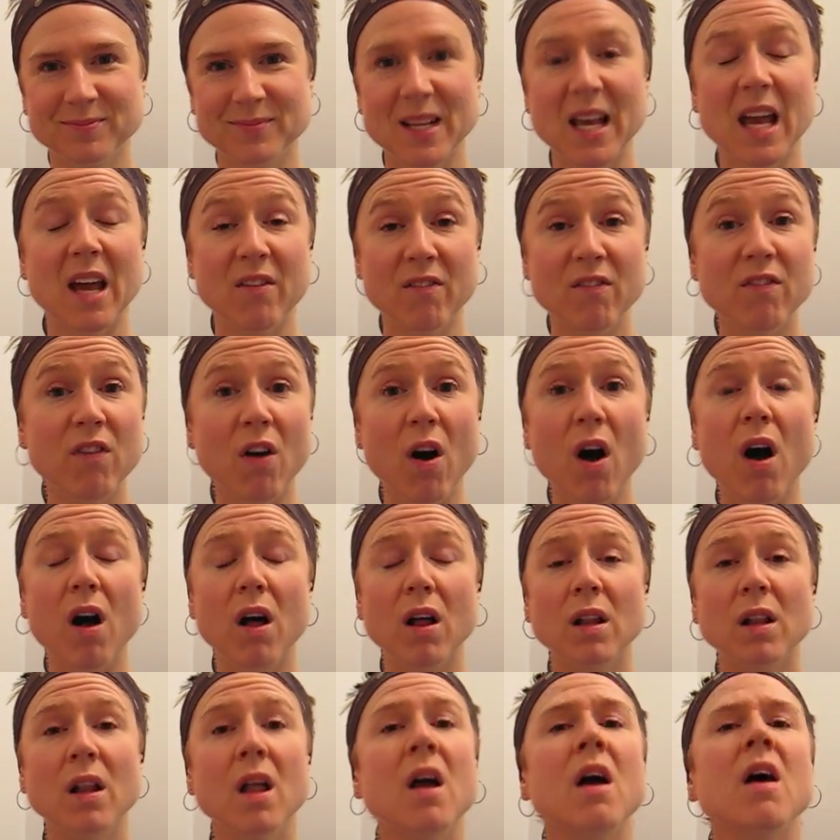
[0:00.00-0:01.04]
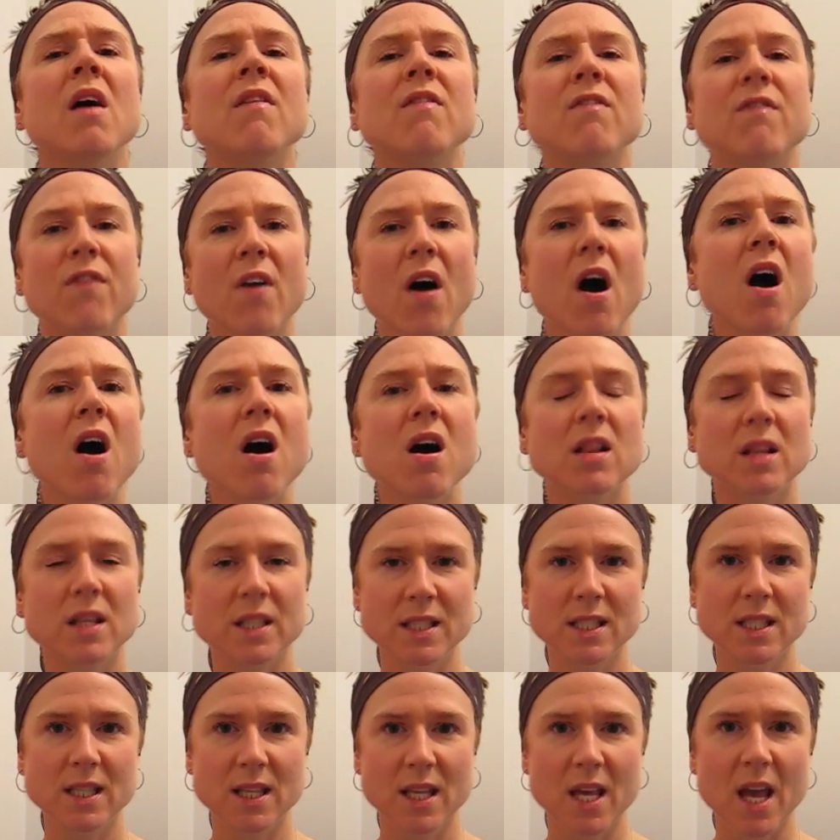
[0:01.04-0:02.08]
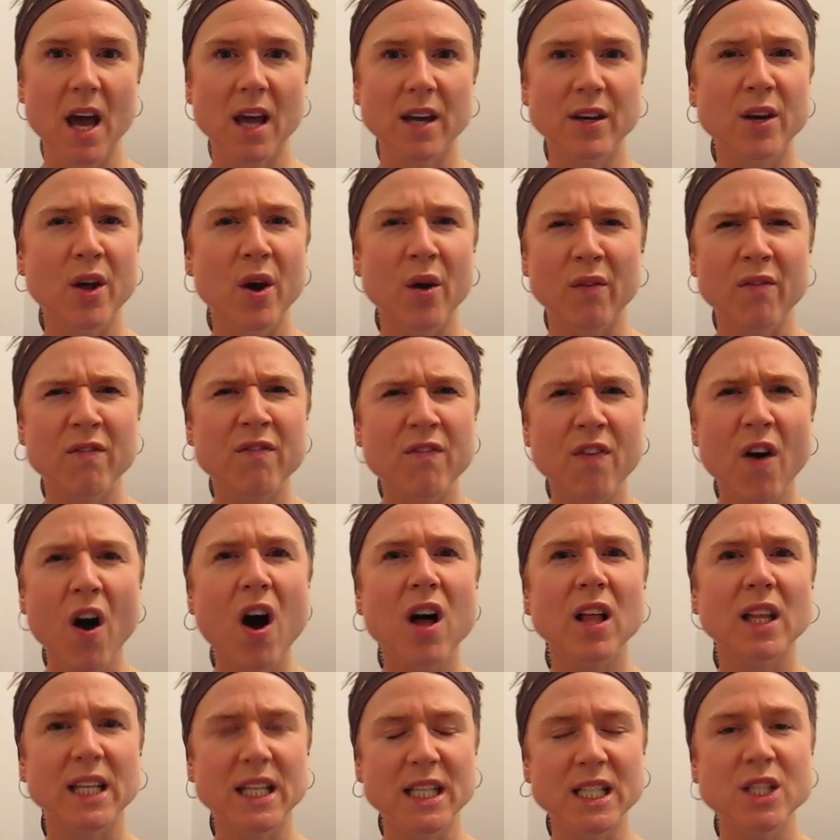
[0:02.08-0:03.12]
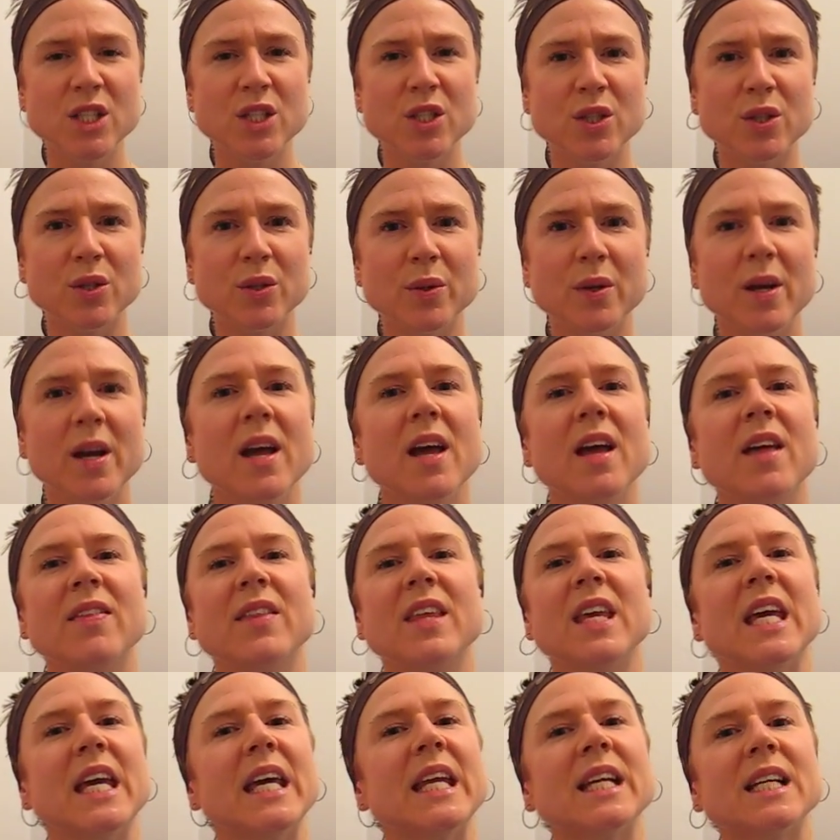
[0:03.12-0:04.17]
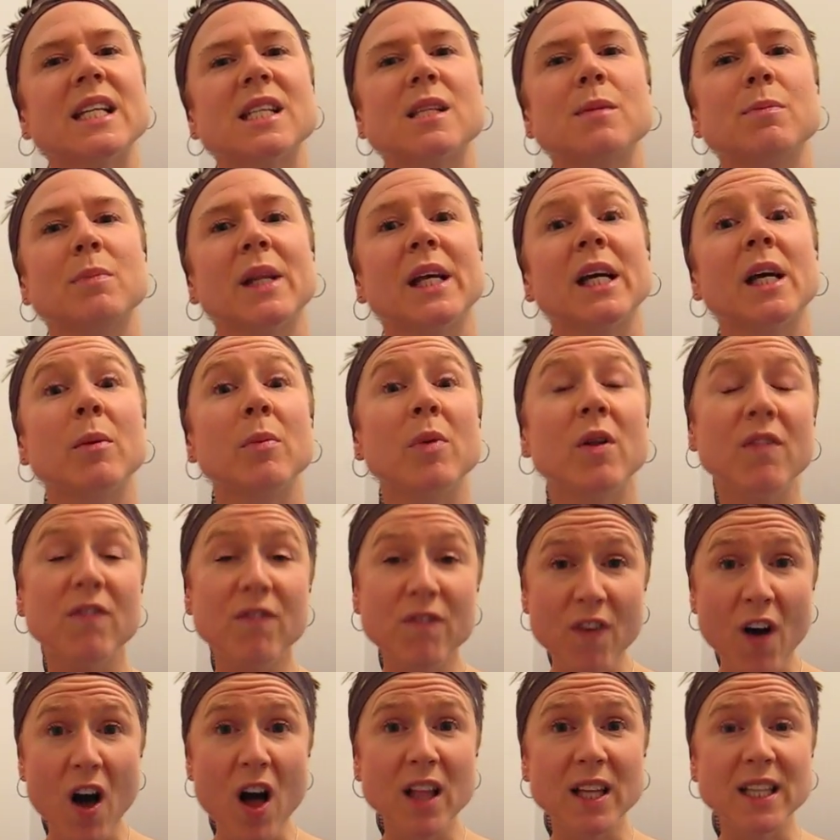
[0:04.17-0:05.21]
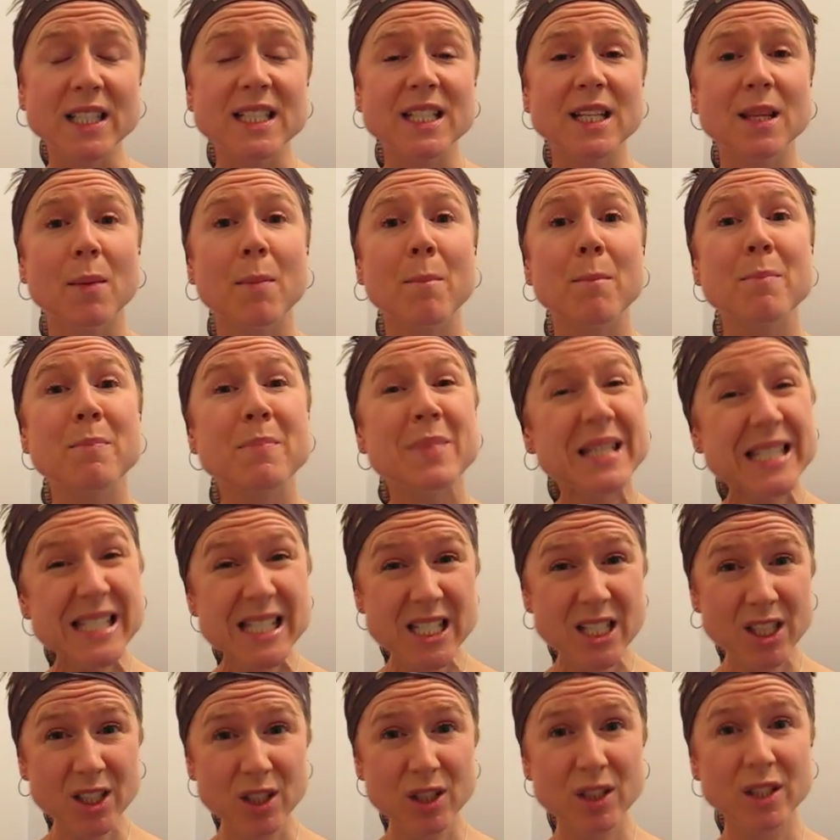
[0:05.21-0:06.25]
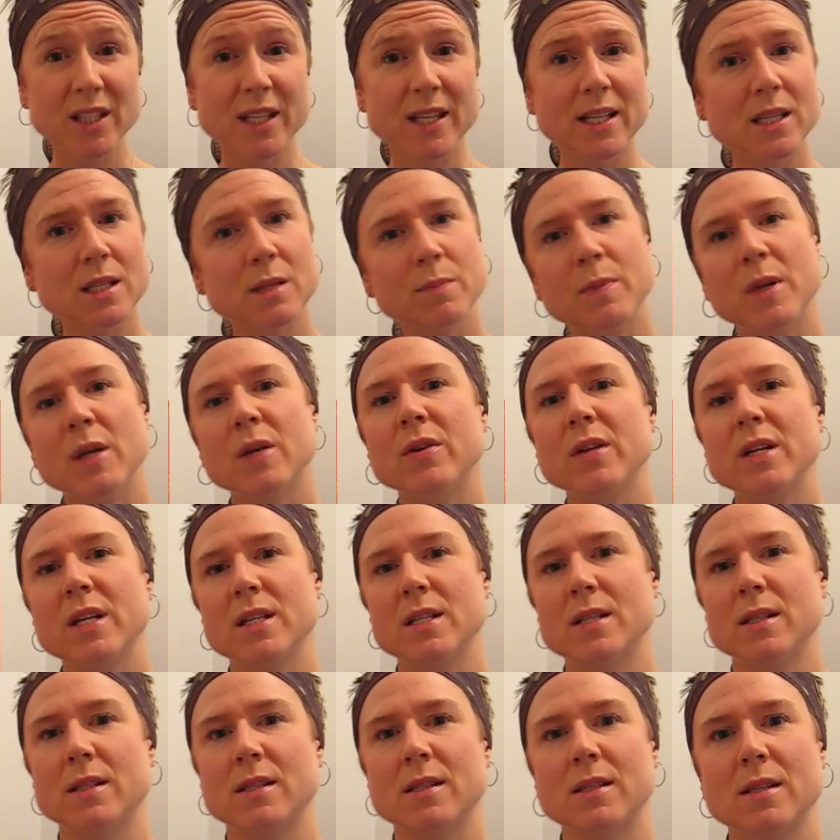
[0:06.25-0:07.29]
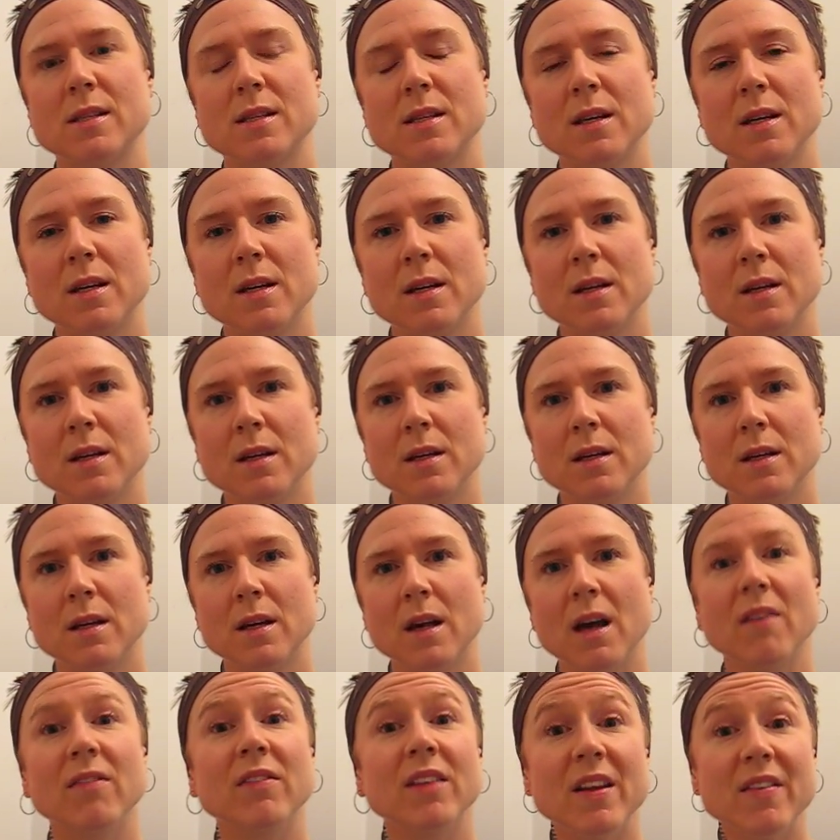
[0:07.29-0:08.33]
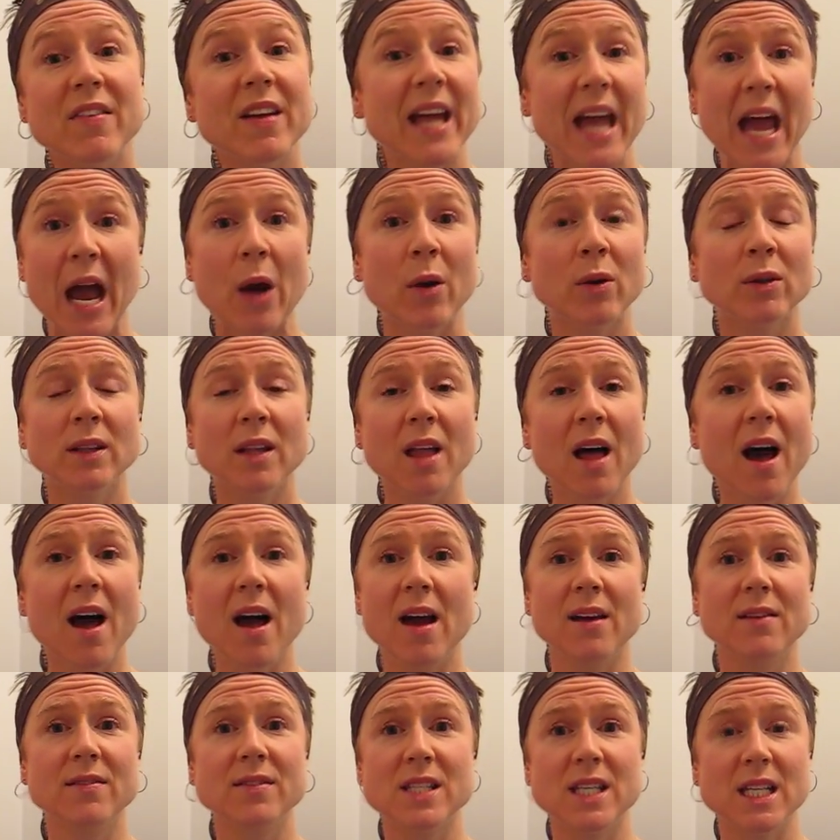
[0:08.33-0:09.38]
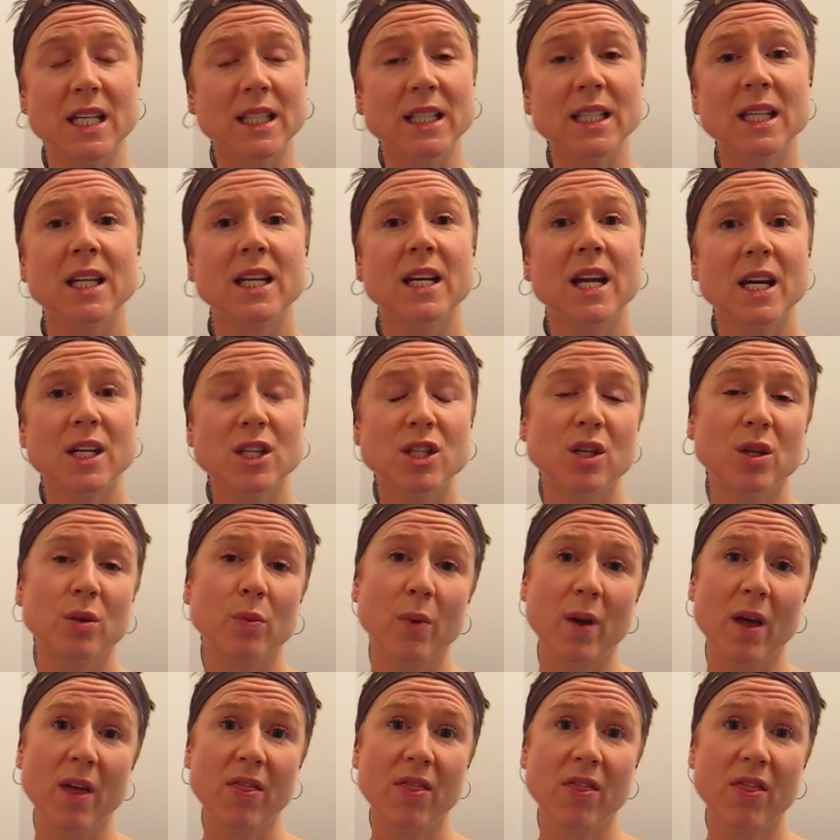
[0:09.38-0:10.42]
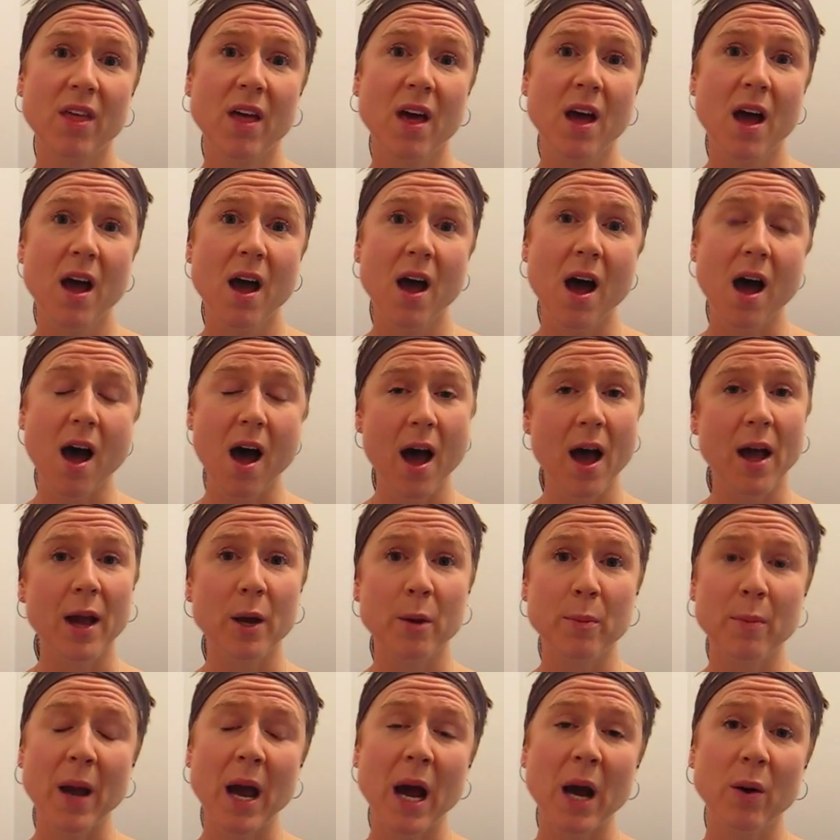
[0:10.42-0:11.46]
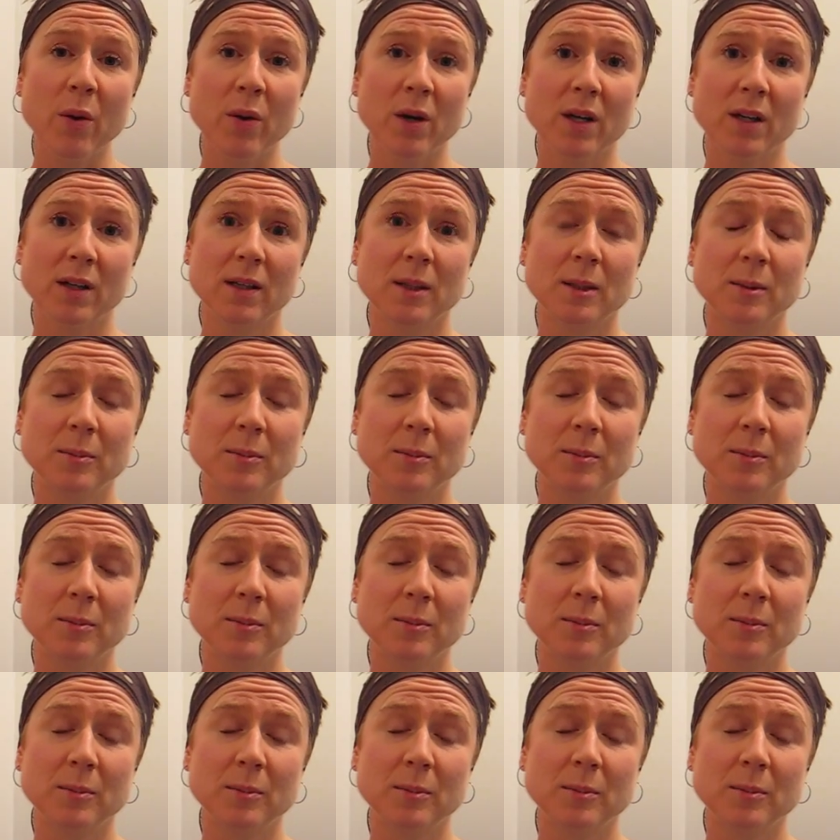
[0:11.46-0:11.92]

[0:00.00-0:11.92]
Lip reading: and fall into the unknown, fall into the inexplicable, fall into the mystical experience of living our lives in connection with a higher power,